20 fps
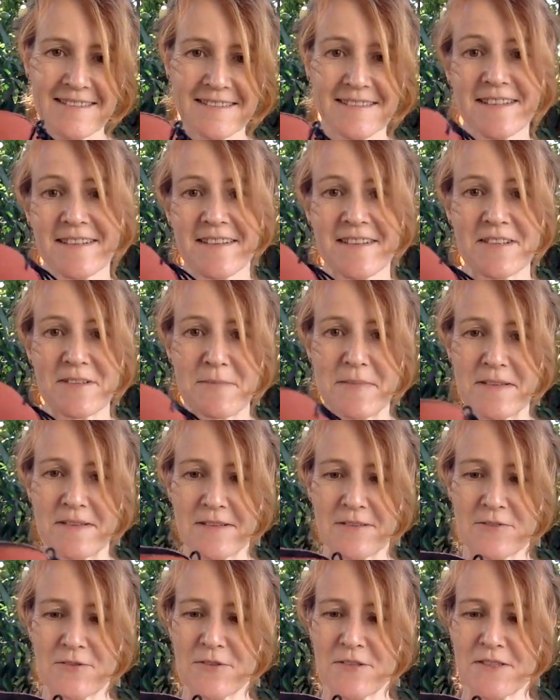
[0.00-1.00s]
Yeah, these have
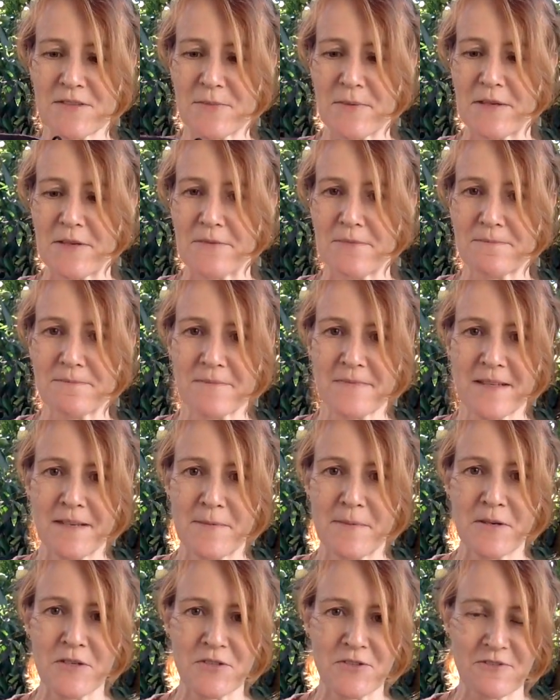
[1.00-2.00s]
been good as well.
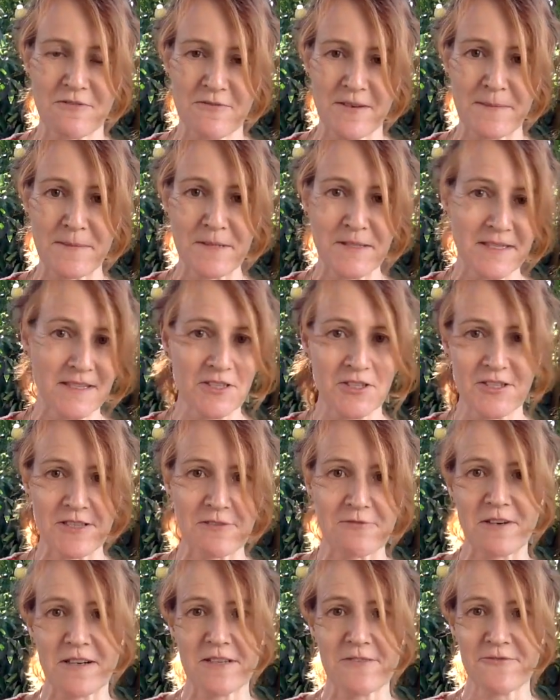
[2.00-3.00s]
Upholstery fabric's actually
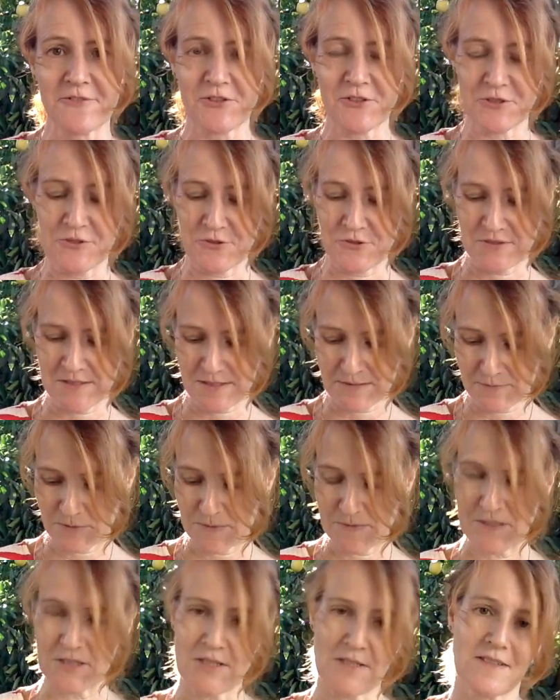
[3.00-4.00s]
great for shoes. It's
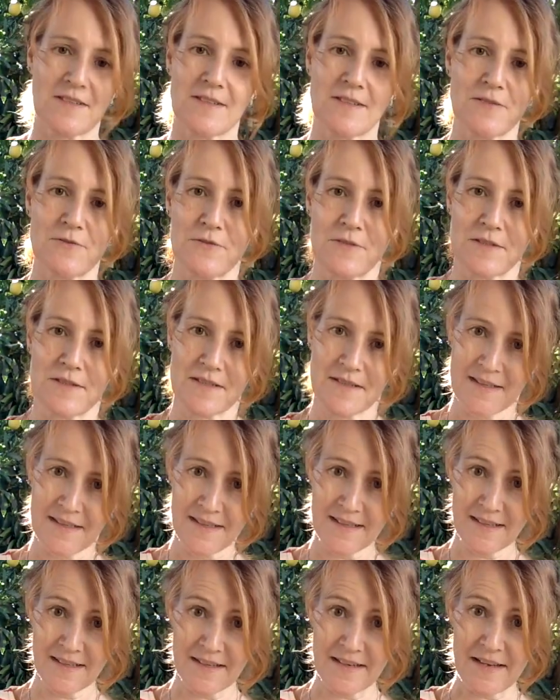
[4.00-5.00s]
probably just as good as
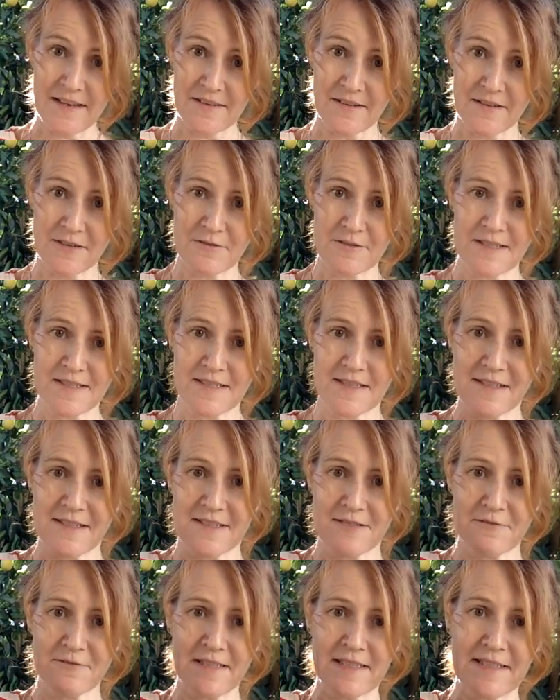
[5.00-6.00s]
leather, I would say.
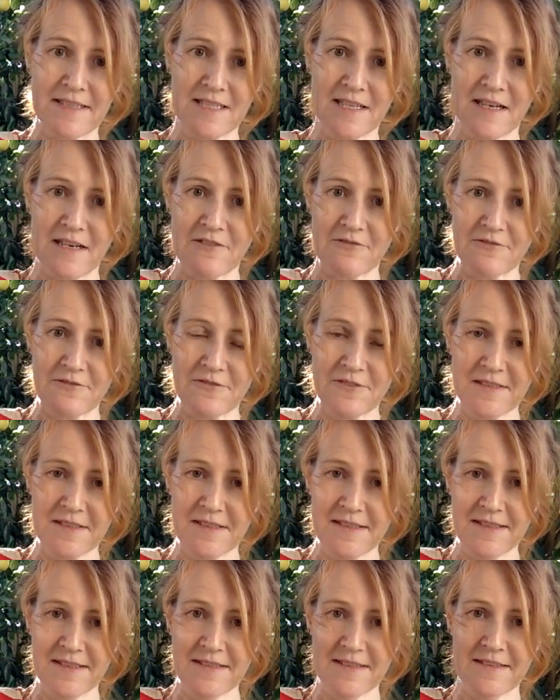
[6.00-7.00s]
It's really tough.
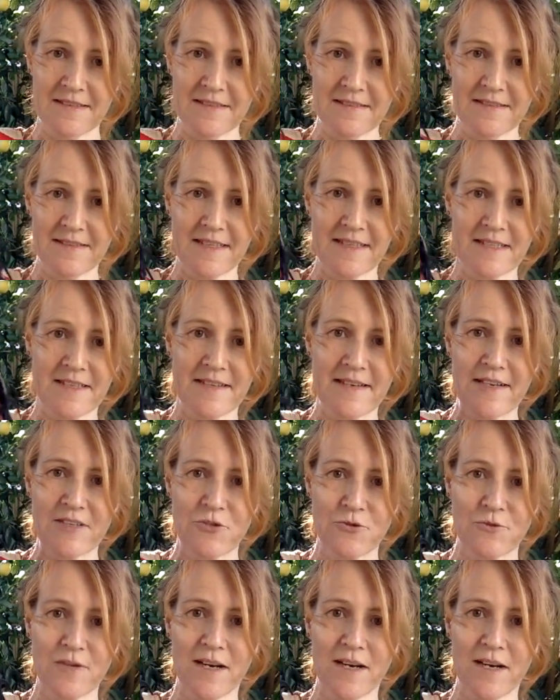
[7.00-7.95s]
That's the natural